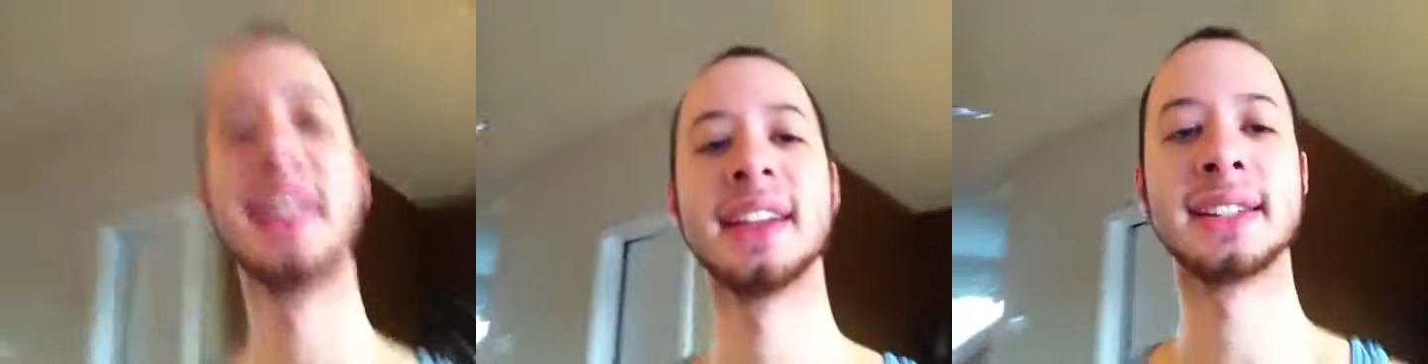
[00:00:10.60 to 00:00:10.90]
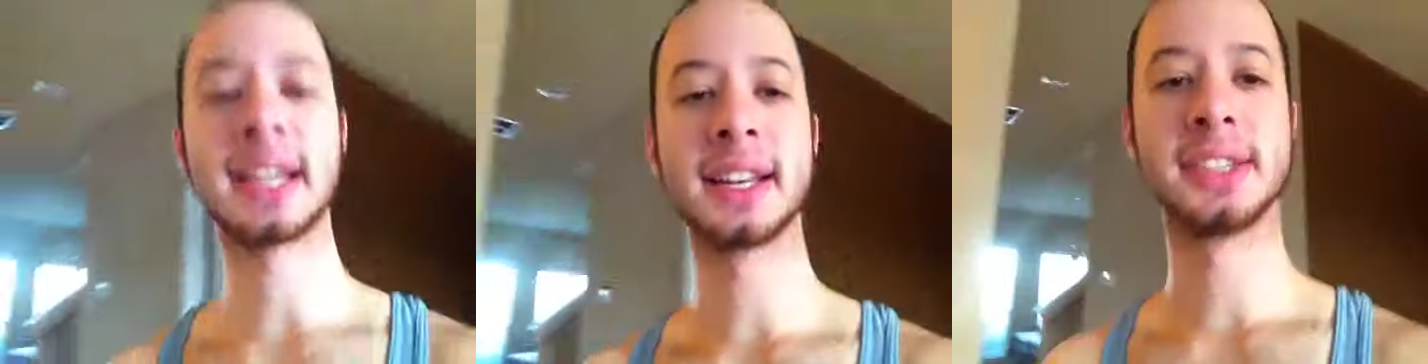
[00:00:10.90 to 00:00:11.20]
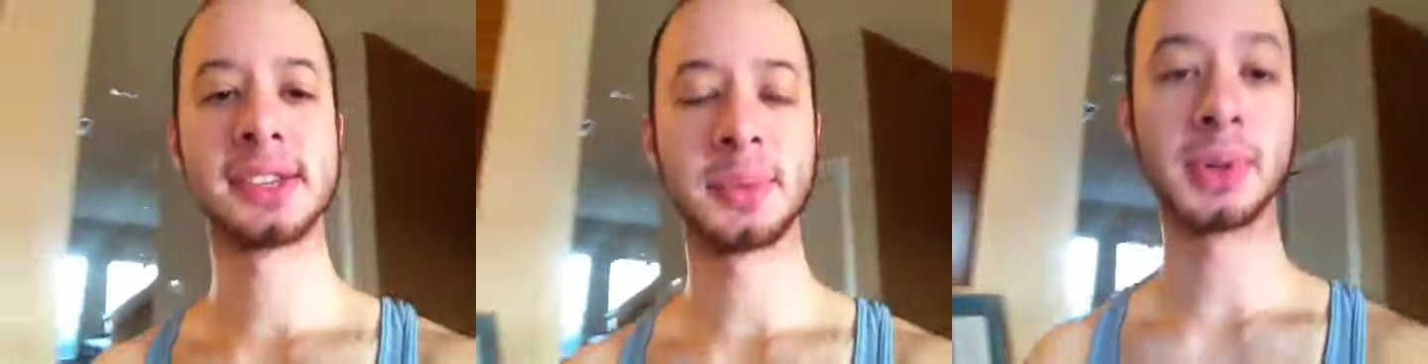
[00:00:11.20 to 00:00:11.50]
I kind of
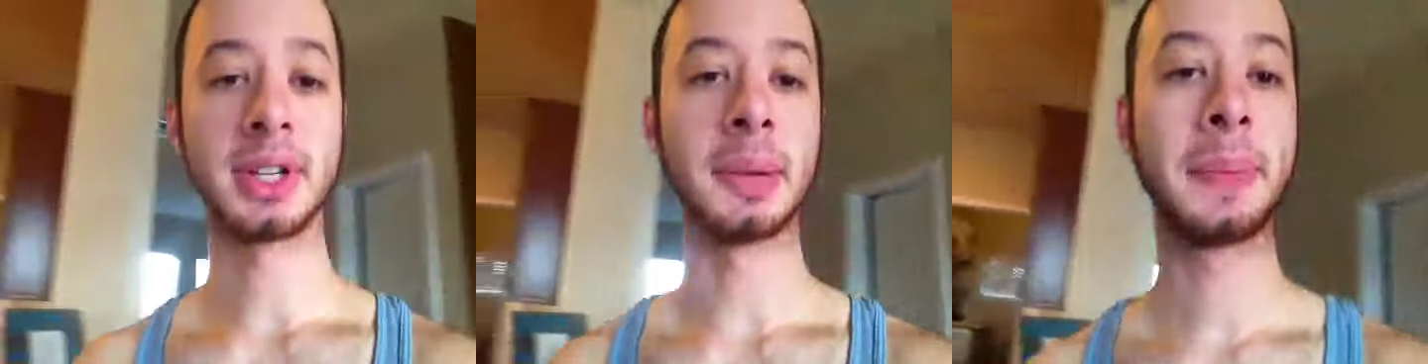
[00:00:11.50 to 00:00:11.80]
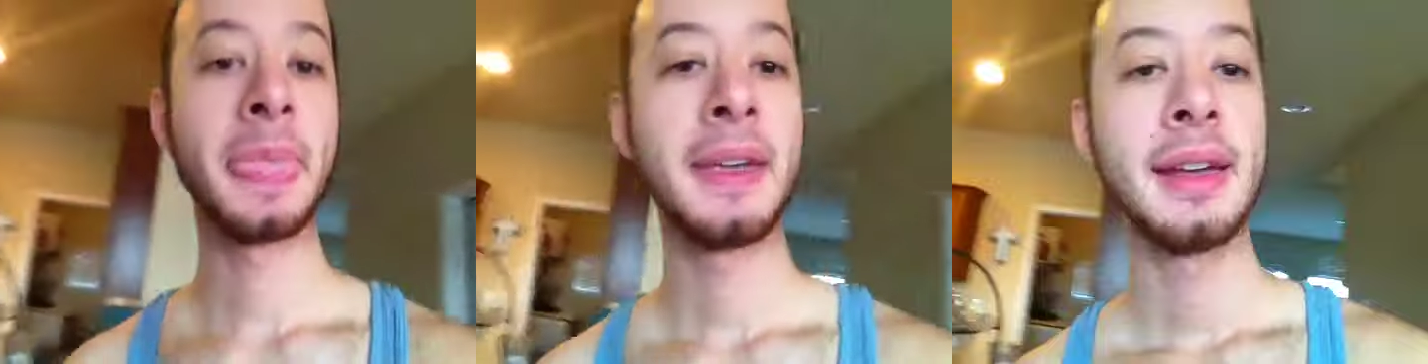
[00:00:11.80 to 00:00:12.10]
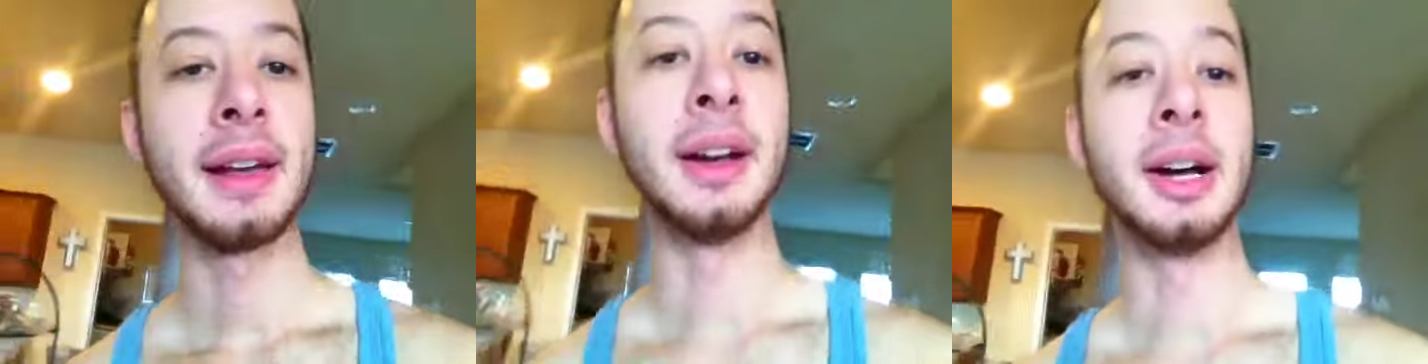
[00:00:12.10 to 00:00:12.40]
just woke up.
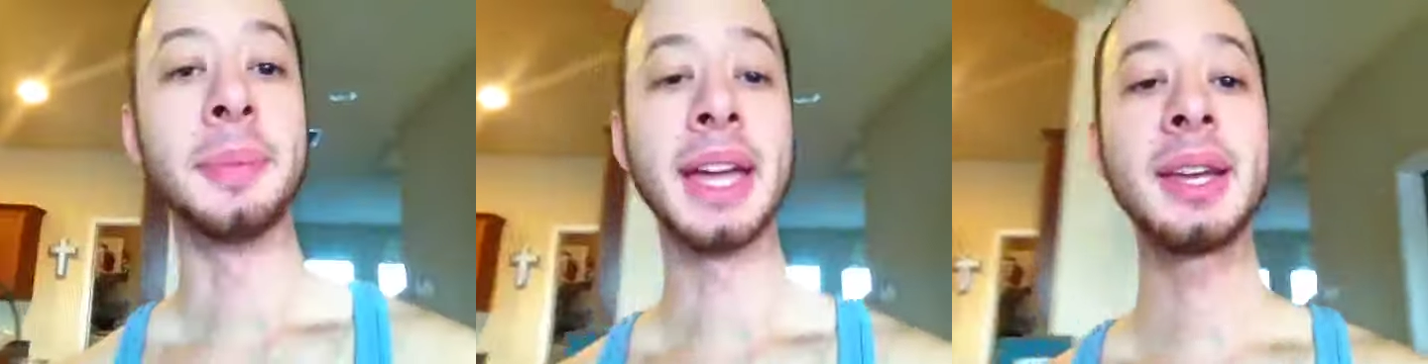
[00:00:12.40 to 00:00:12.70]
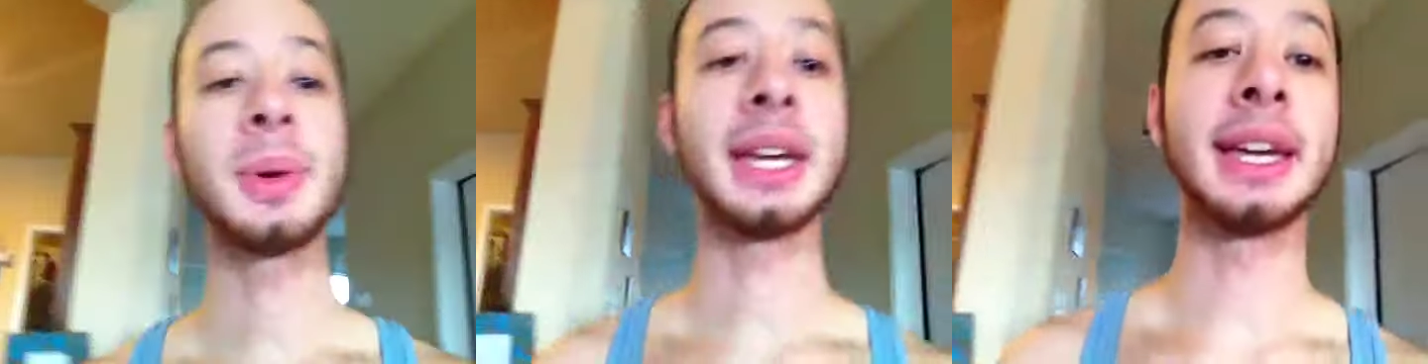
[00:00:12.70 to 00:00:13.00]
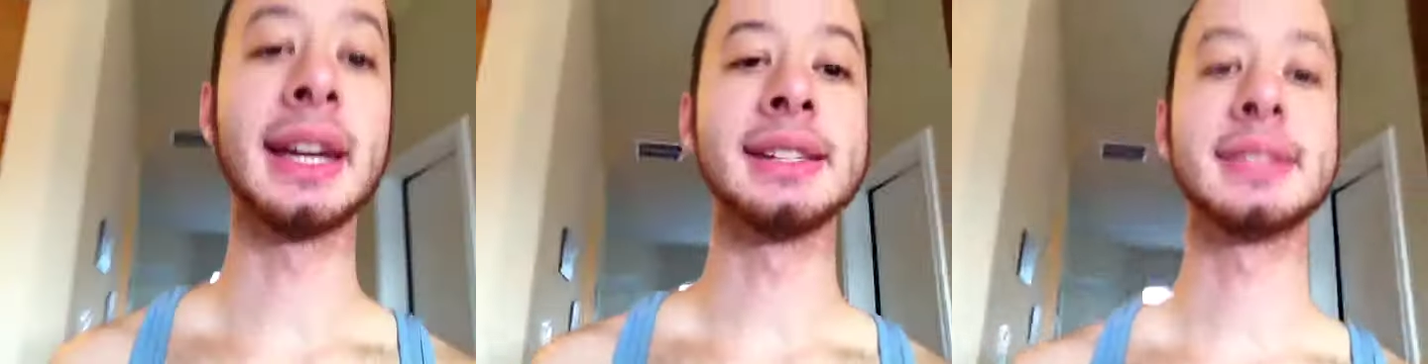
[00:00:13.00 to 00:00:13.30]
Um, anyway,
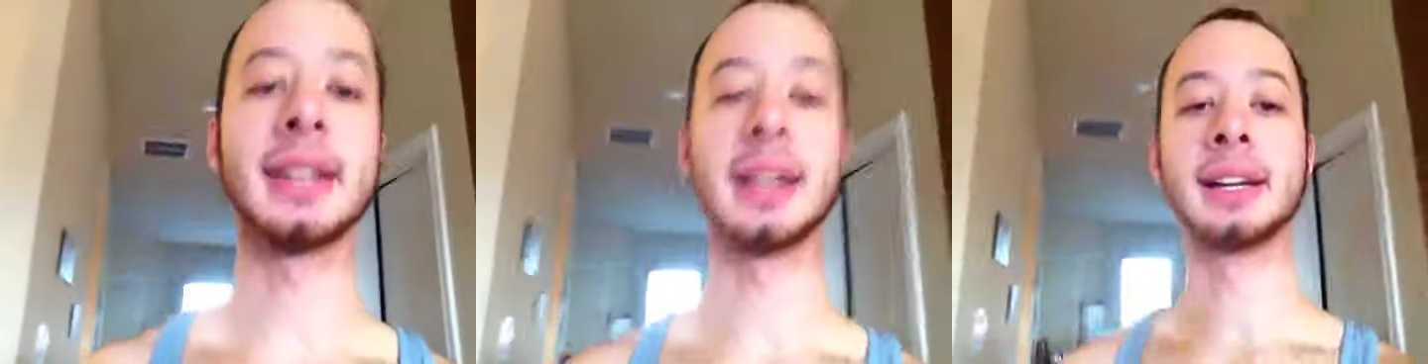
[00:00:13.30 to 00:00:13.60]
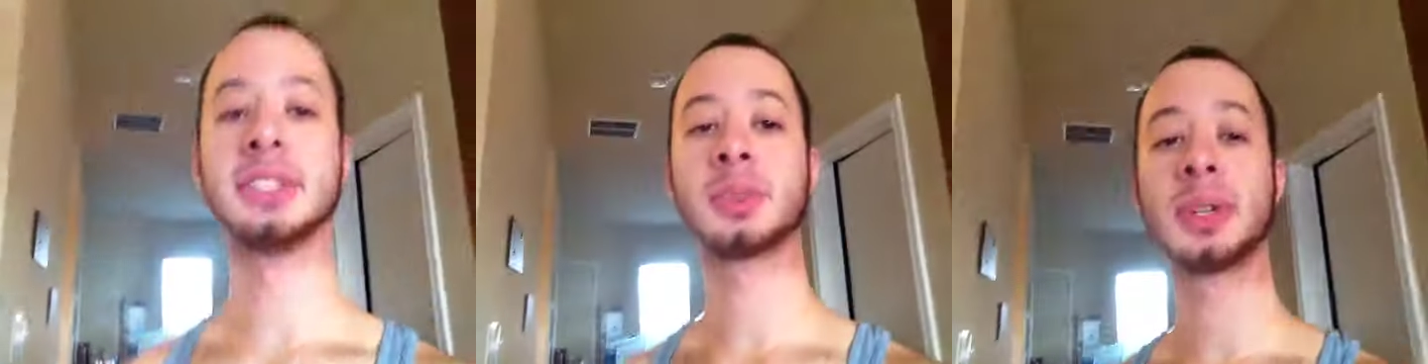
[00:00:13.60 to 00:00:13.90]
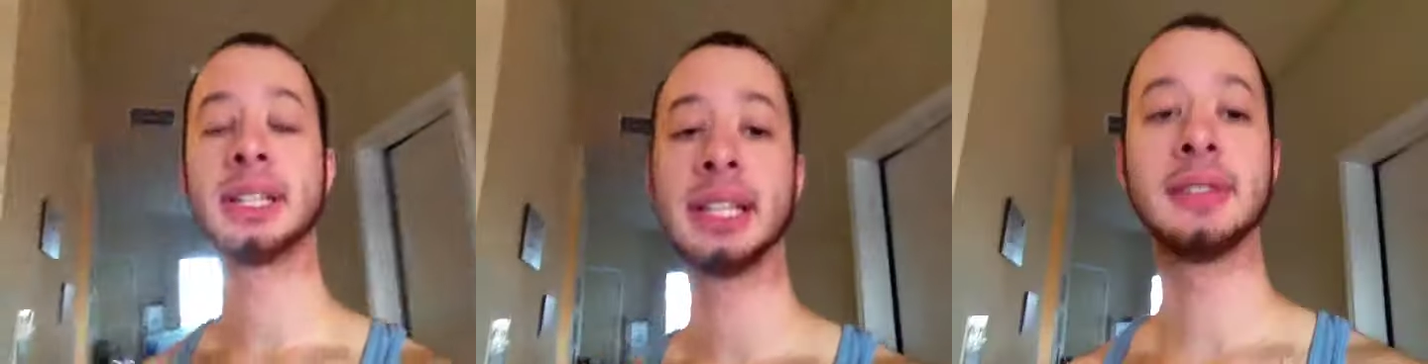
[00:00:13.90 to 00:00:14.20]
guys, I just
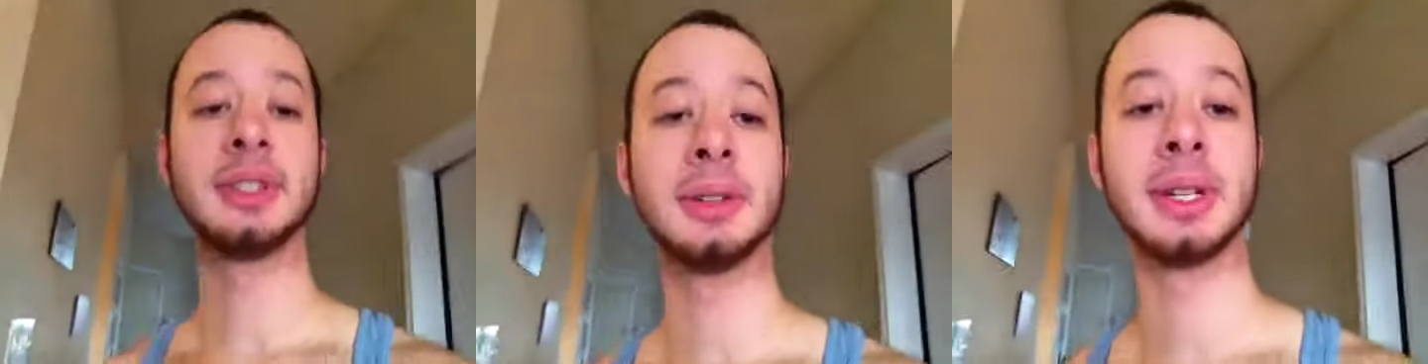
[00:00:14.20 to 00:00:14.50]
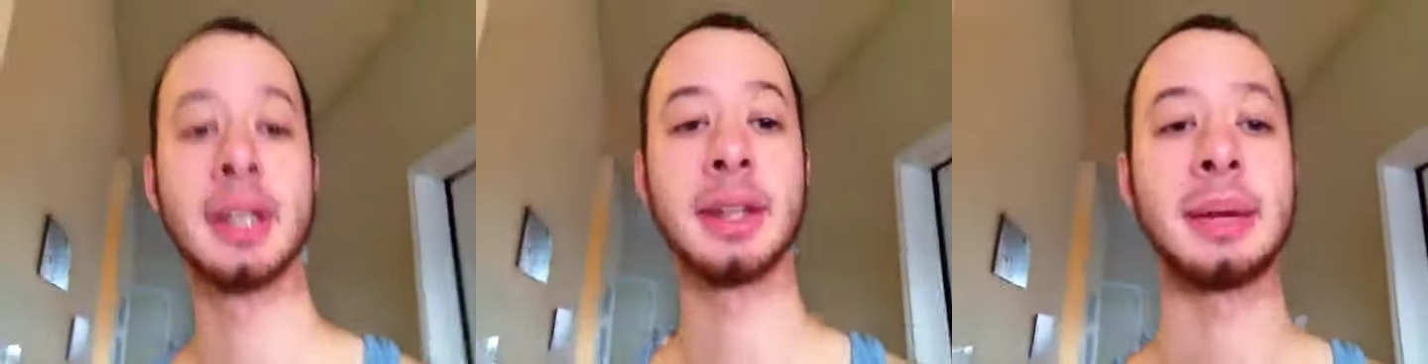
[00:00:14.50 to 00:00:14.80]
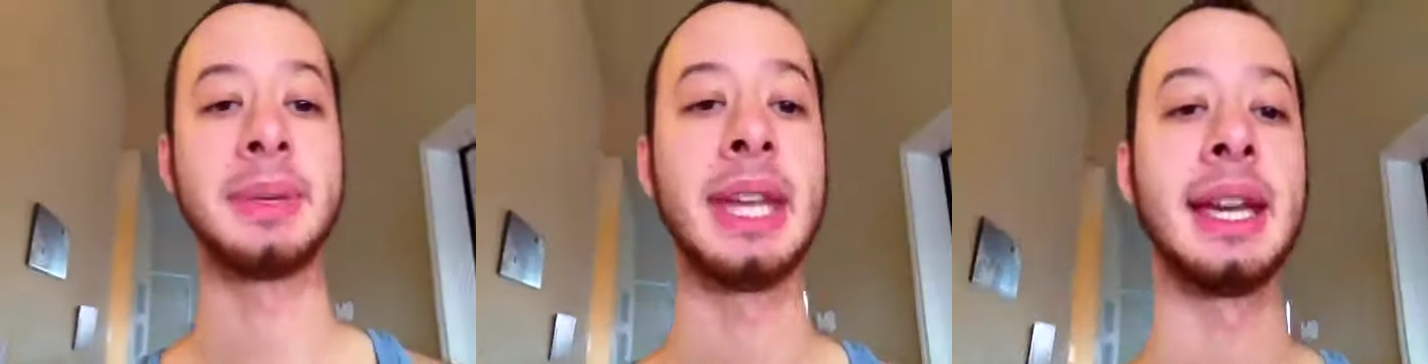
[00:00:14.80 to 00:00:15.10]
wanted to give you another
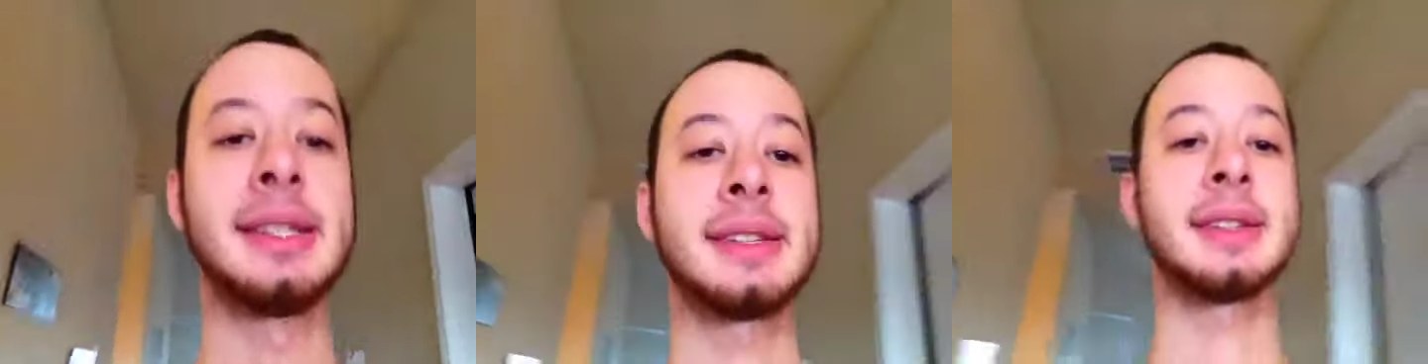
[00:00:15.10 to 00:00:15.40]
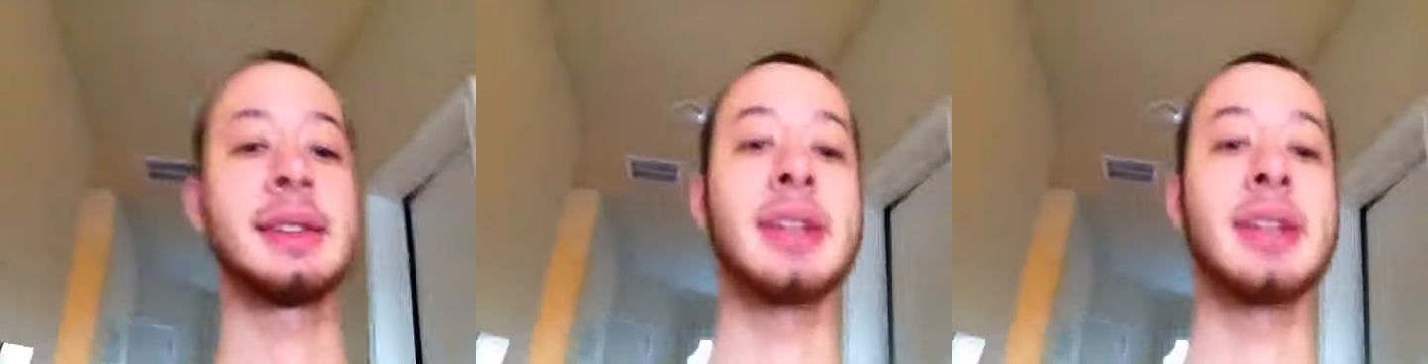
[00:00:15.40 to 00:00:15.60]
update.